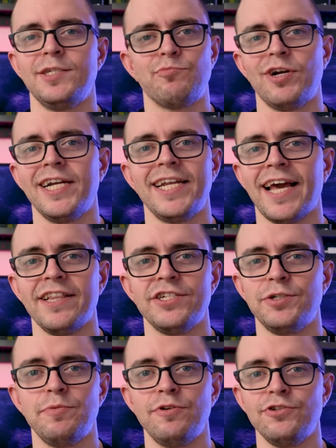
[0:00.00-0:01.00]
is pretty
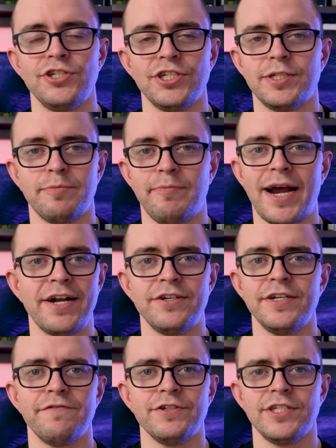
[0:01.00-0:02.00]
negligible, just minor
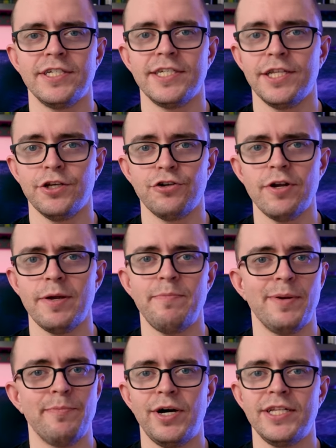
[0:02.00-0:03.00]
differences in the grip
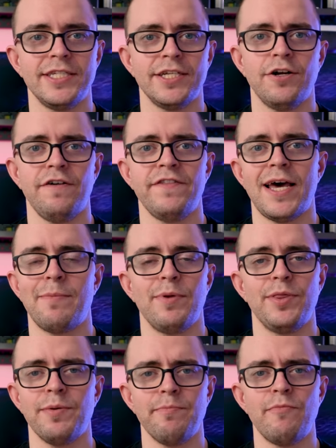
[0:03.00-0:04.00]
and buttons and all of that, but
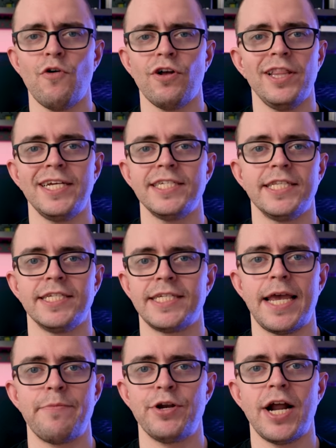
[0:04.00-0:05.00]
they're more or less the
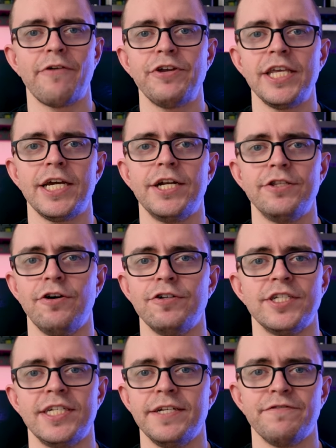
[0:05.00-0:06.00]
same. You're not really gonna notice
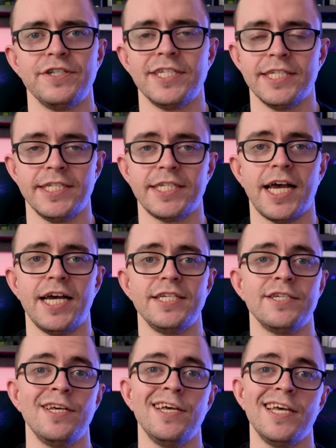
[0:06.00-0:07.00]
a difference in size
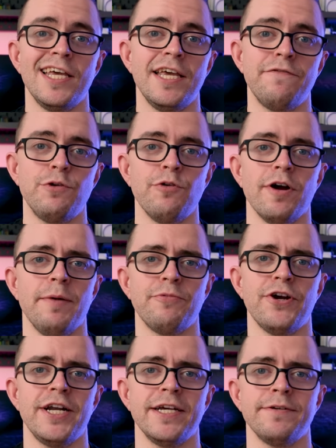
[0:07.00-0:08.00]
if you are
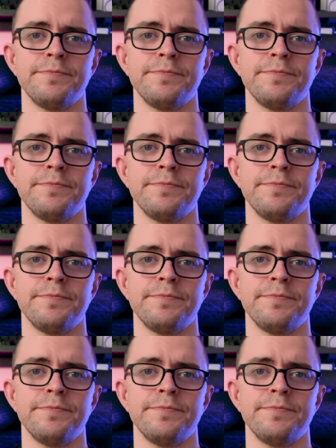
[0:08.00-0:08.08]
upgrading.